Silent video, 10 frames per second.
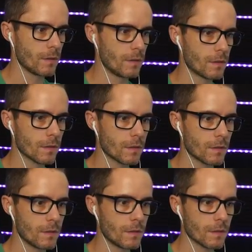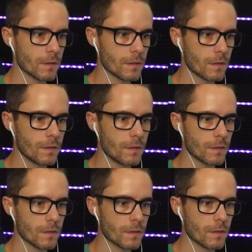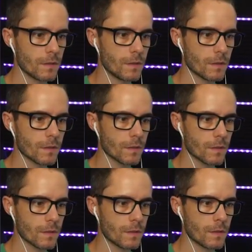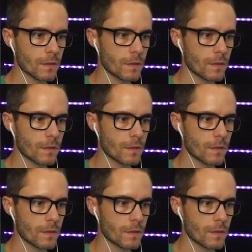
(silence)